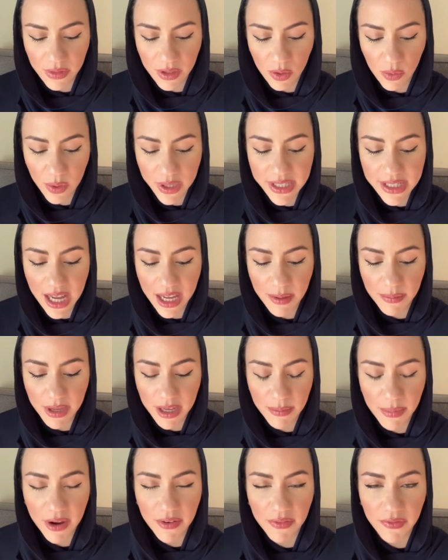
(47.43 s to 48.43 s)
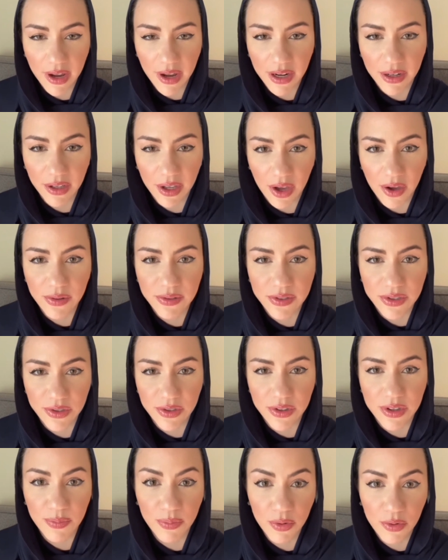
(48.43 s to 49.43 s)
one day, me and my friend go to
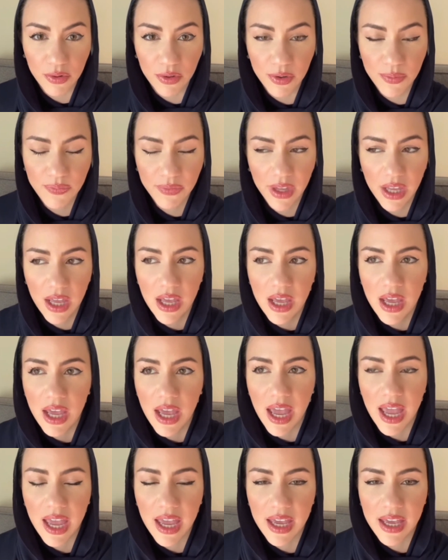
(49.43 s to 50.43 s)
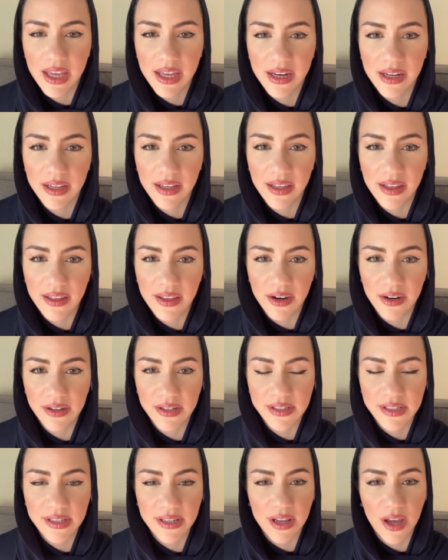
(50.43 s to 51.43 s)
the pool, and
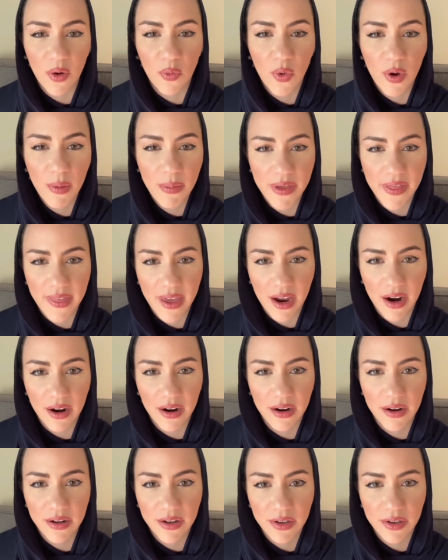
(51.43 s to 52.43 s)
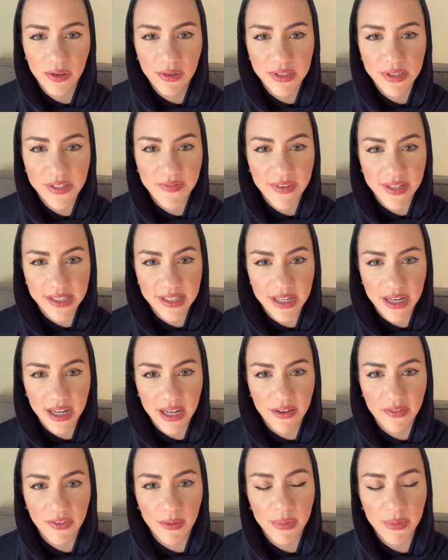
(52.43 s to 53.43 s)
there's a woman there who's visiting
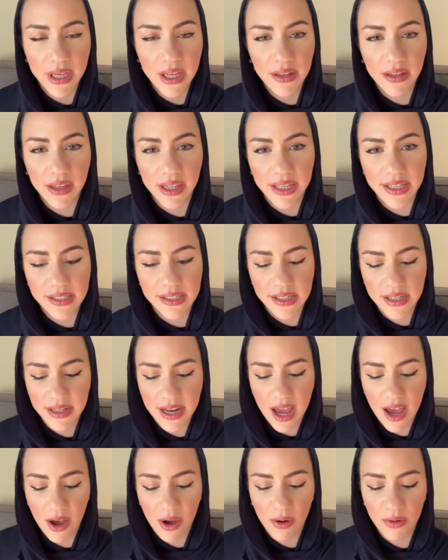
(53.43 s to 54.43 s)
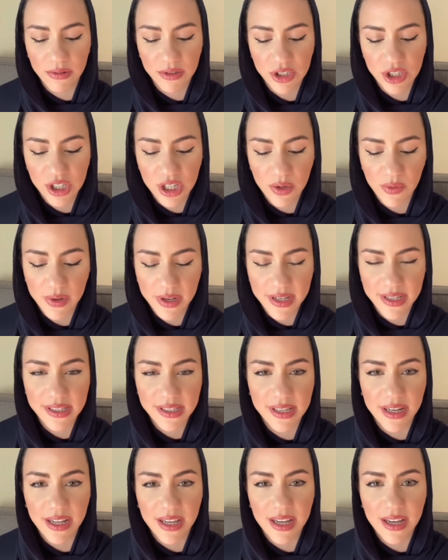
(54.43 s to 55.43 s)
from England. Now, she was
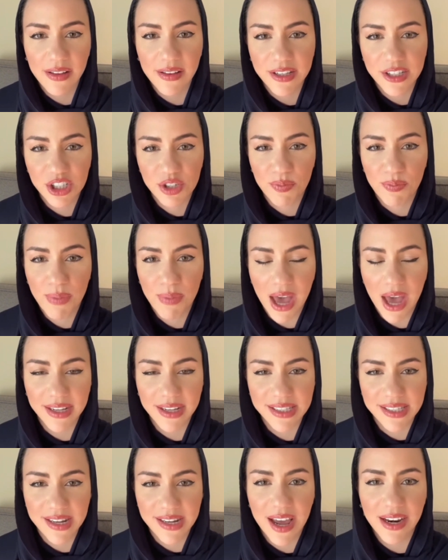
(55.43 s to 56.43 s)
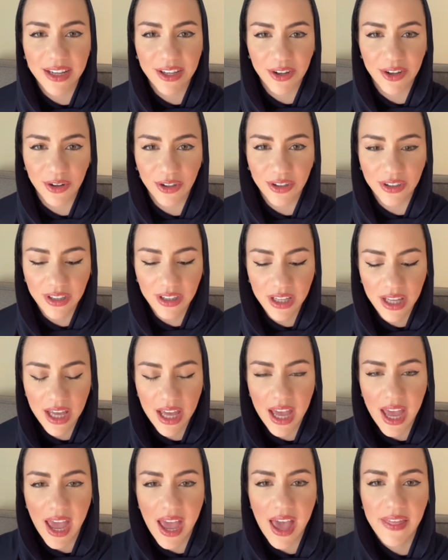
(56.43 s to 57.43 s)
an English Pakistani girl,
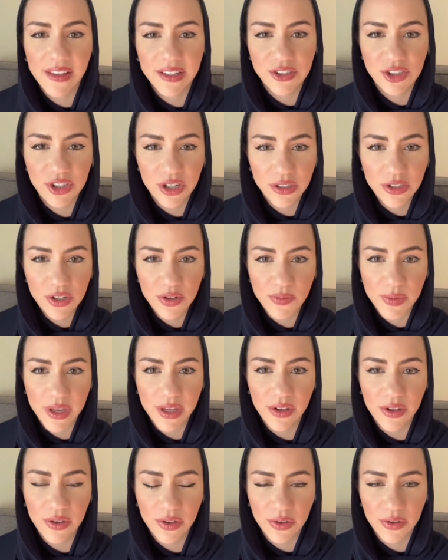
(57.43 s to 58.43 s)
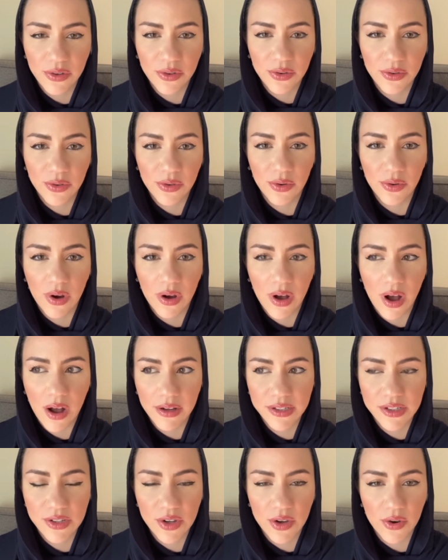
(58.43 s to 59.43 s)
and the gentleman who
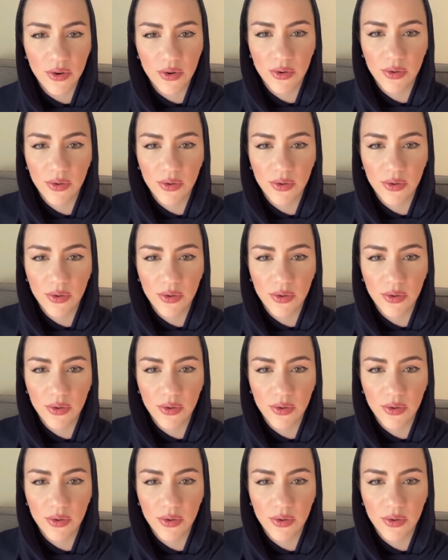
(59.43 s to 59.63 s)
also